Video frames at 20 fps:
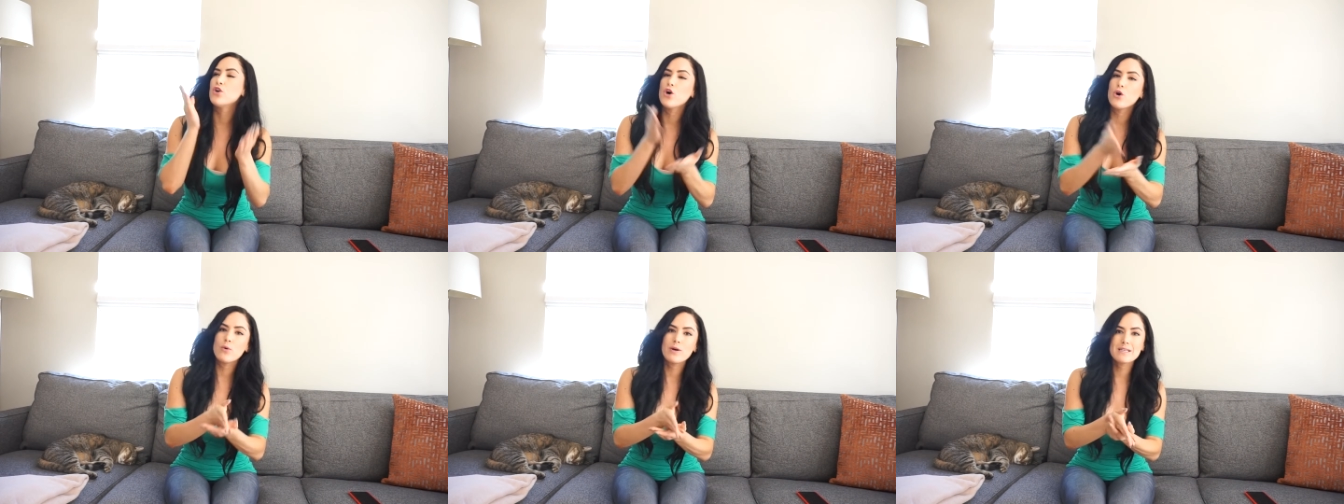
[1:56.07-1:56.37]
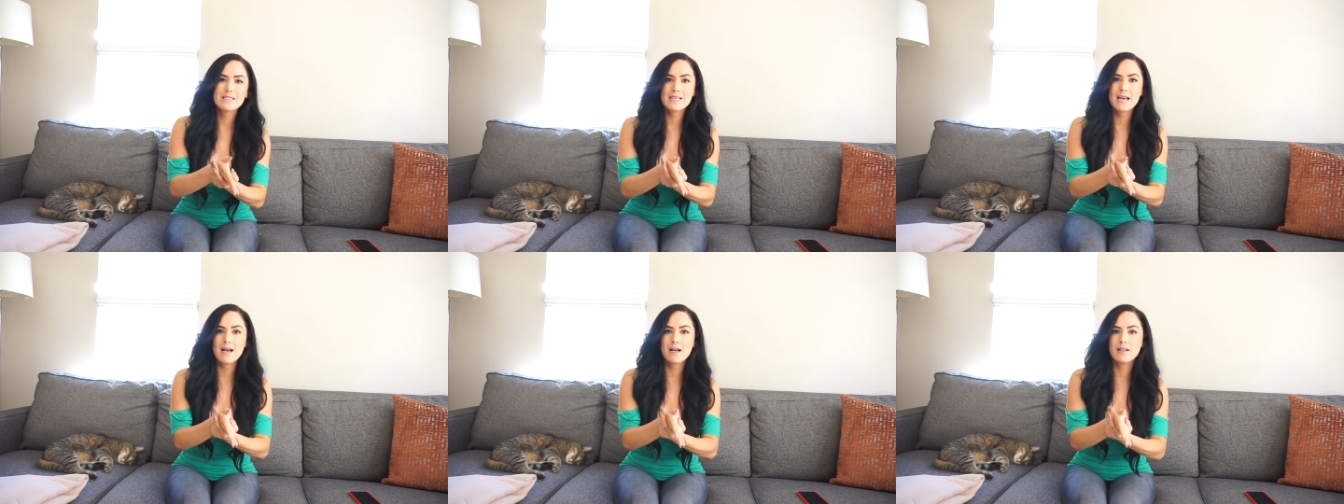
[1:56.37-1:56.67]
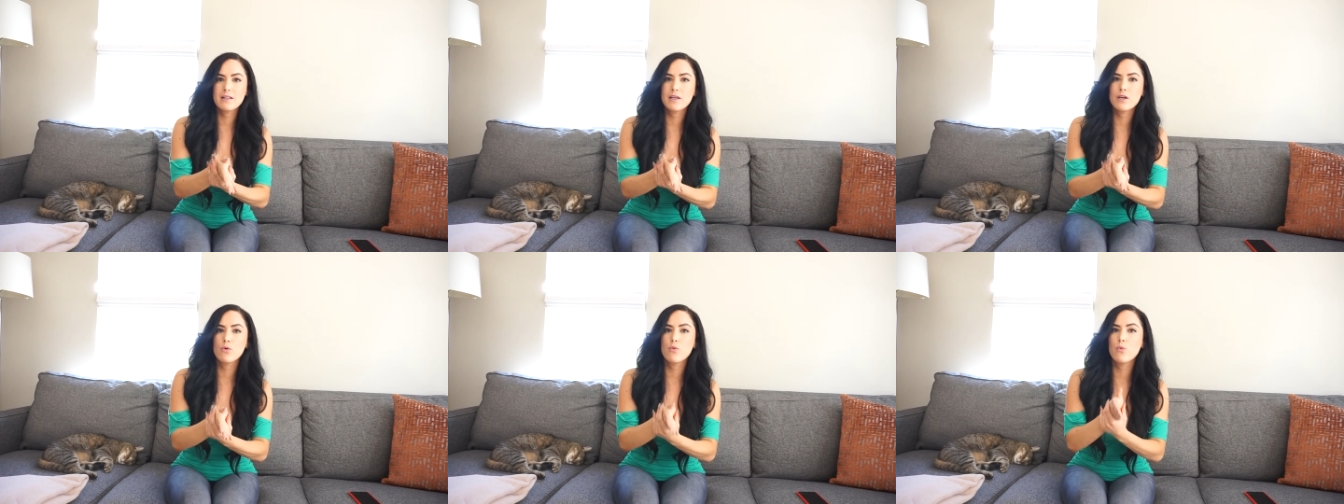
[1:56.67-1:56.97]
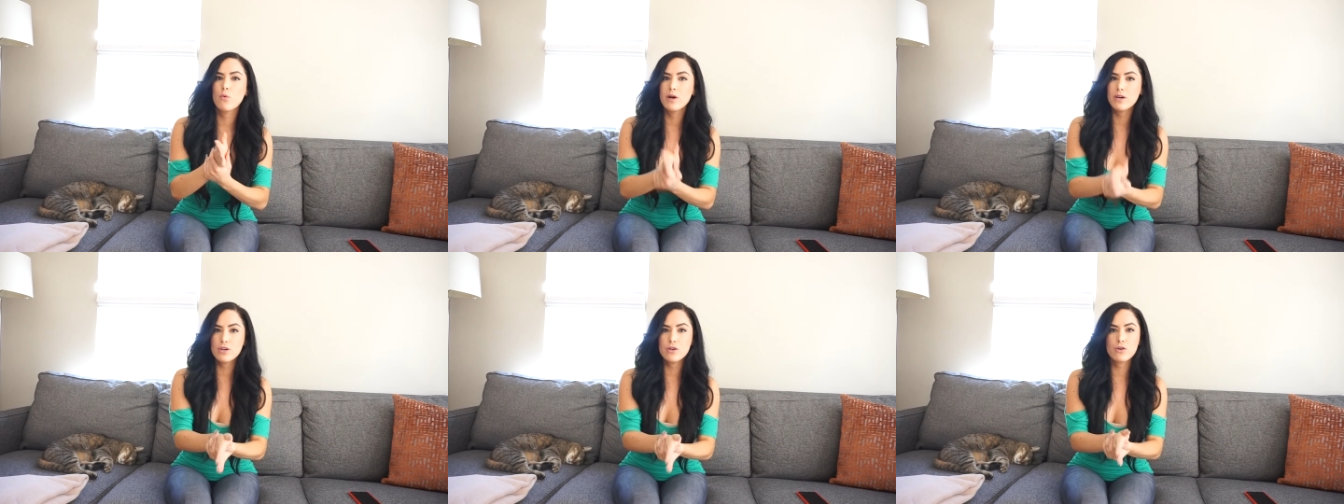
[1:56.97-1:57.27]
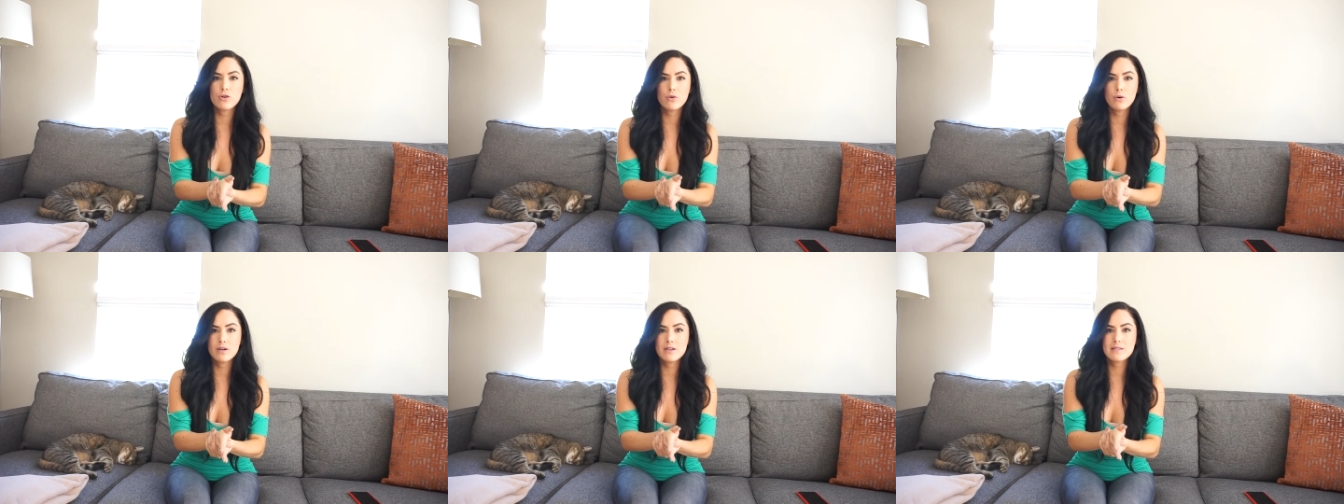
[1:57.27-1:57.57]
know exactly when
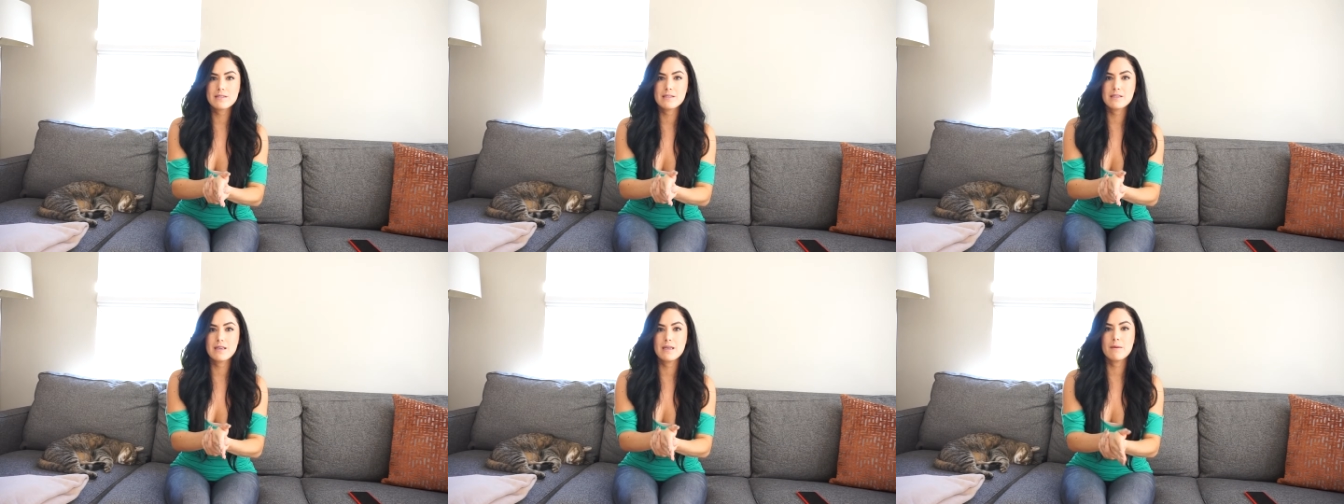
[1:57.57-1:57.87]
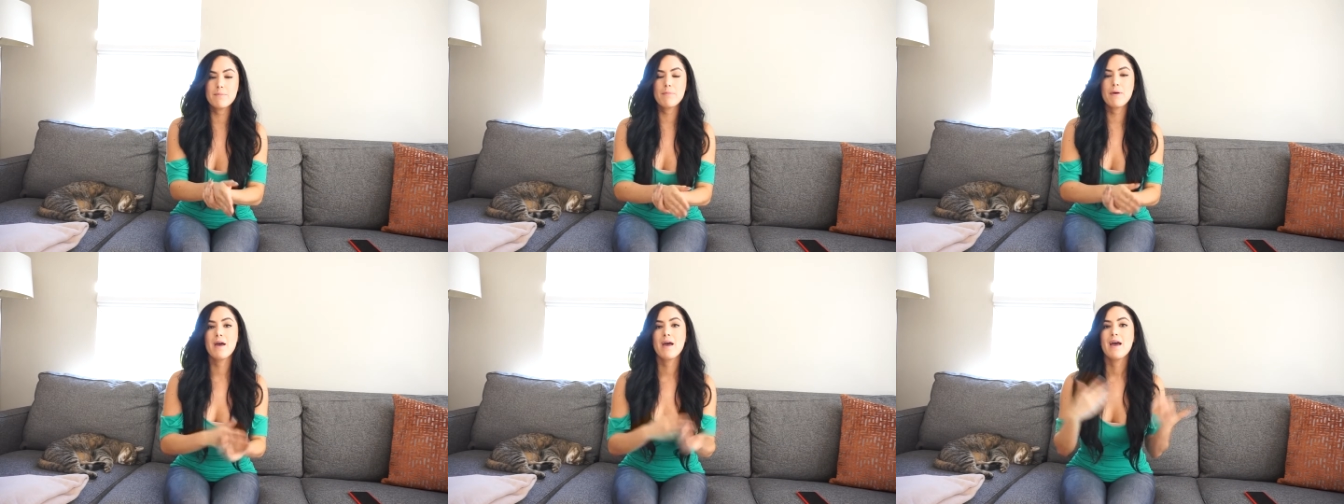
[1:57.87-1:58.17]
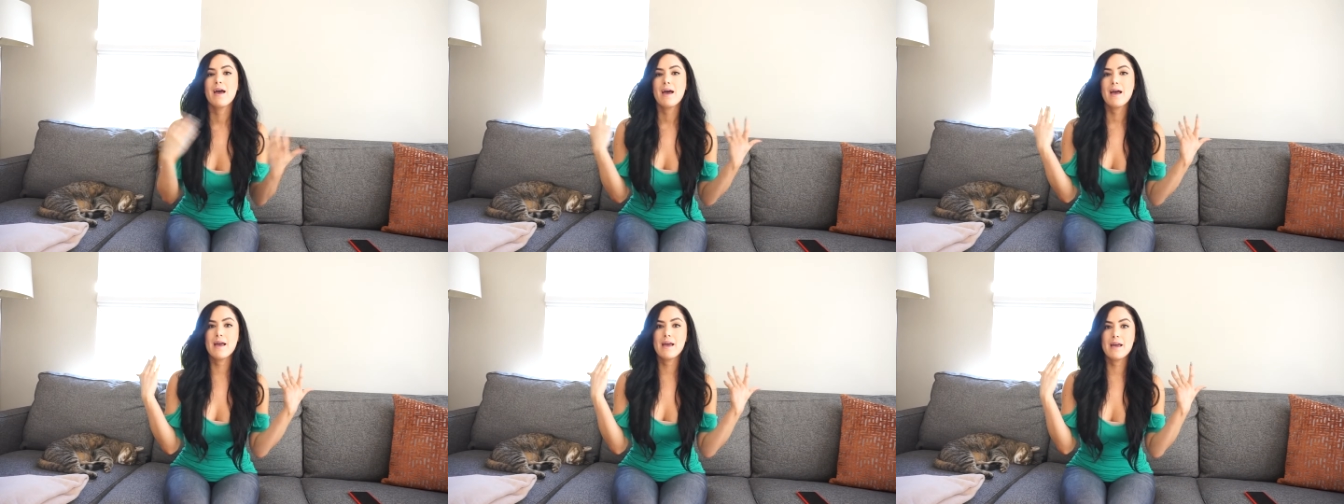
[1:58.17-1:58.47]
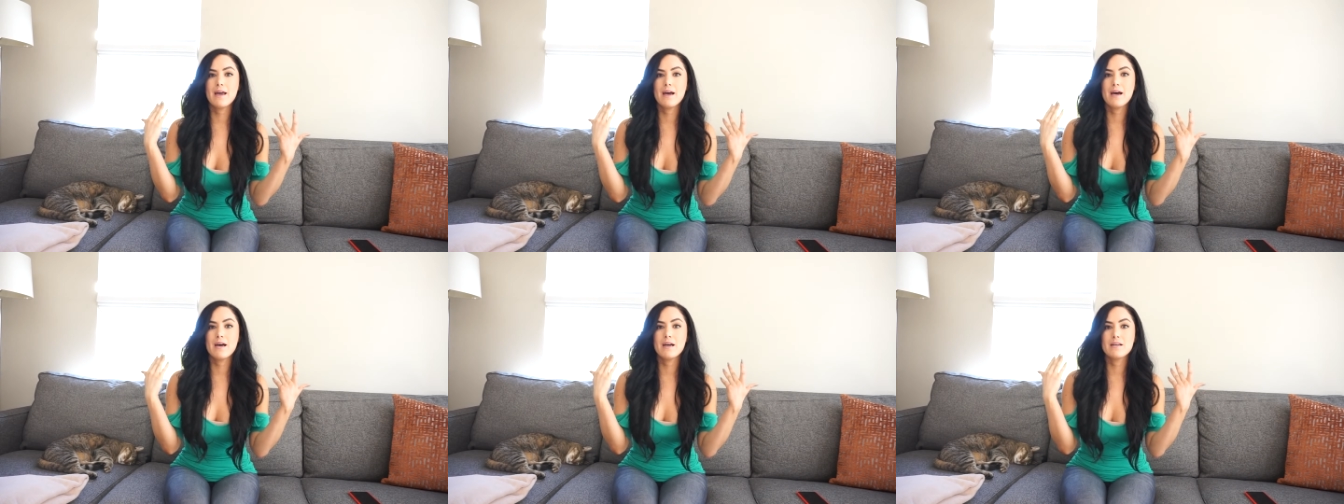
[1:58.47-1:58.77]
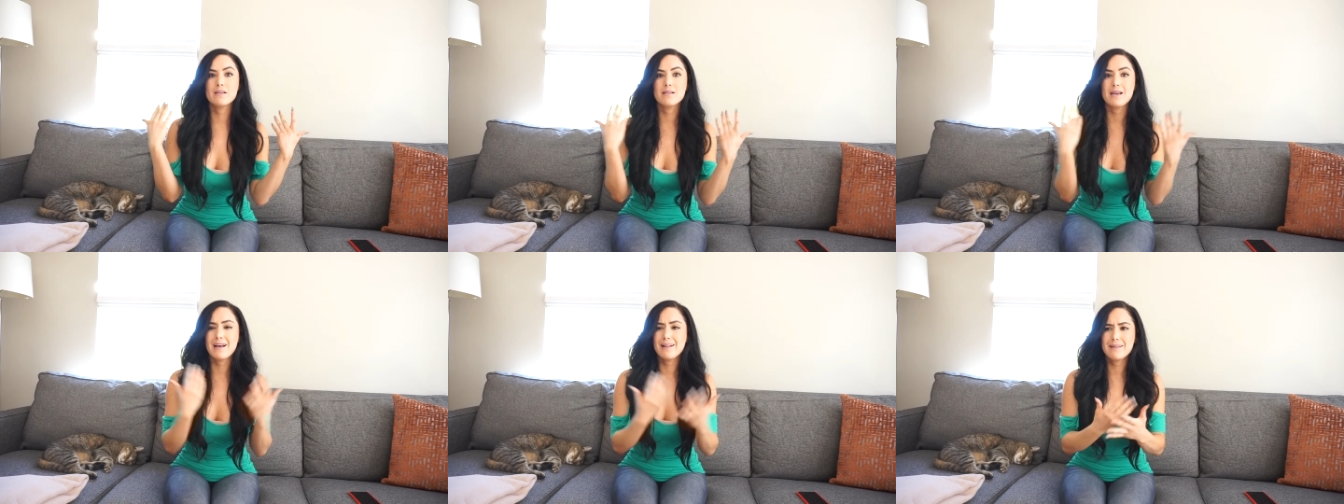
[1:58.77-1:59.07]
you're going to sleep
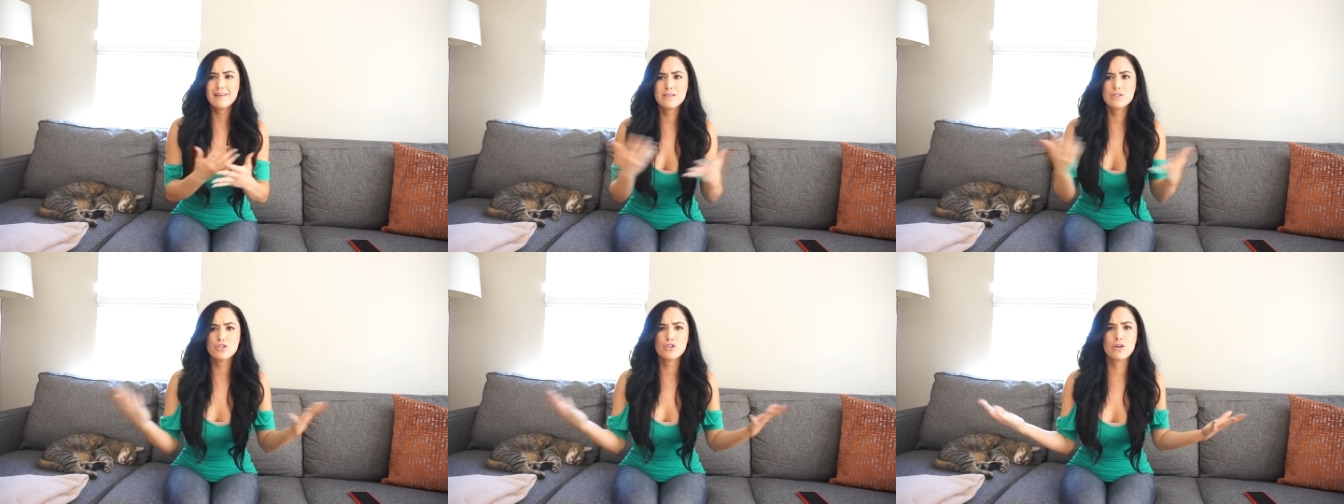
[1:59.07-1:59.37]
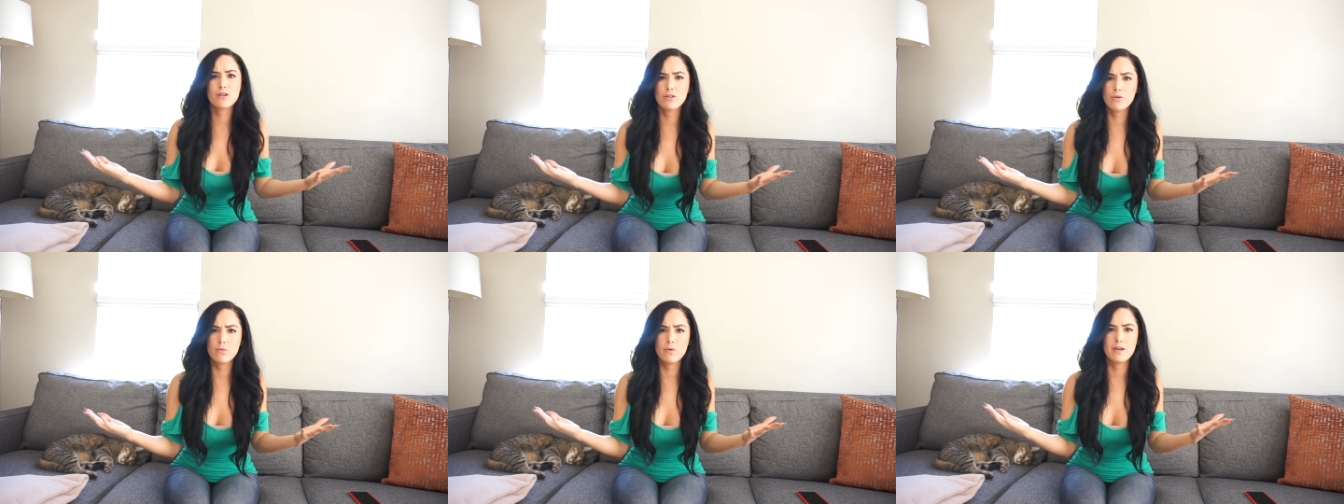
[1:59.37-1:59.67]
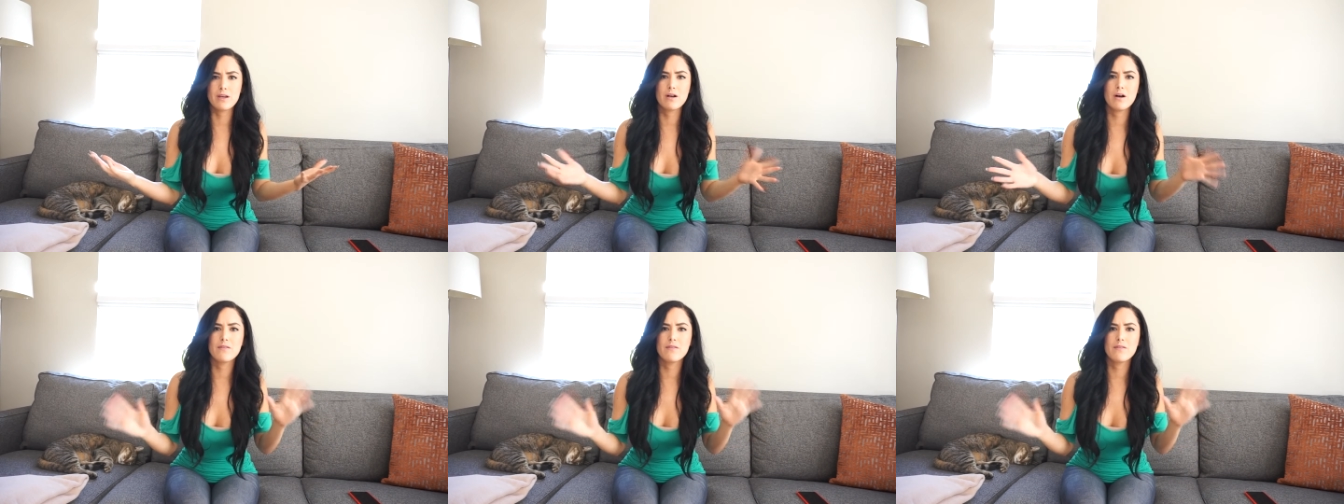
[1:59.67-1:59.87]
and at least during the week.